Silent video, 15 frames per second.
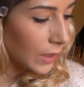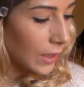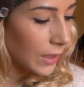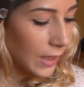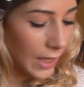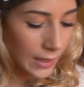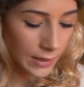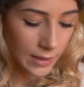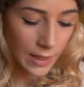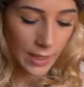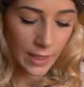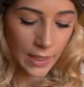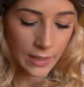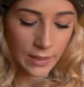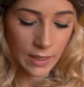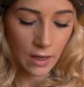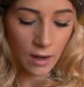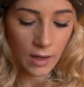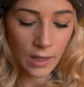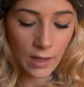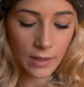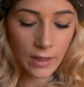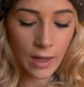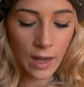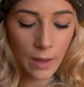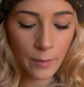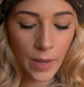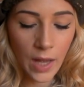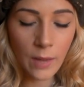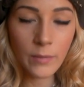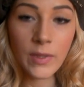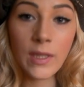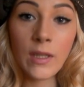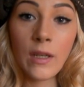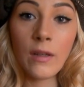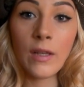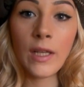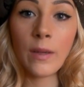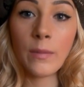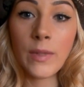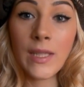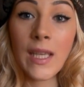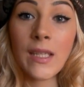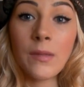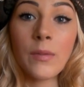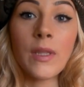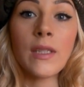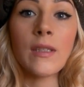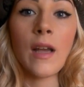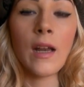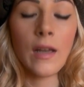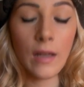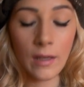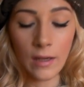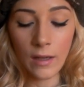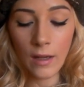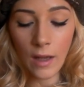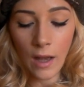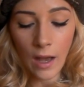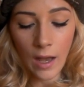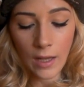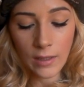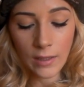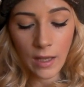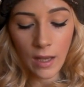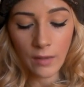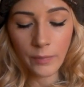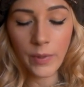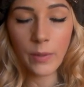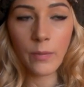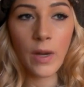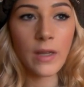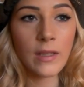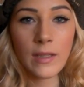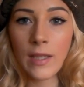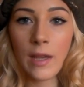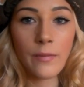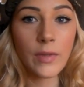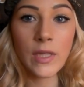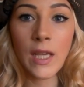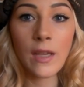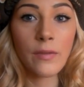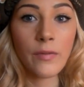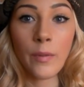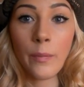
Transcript: Next thing is an eyeliner. I'm absolutely obsessed with this eyeliner, and I've been wearing this every day for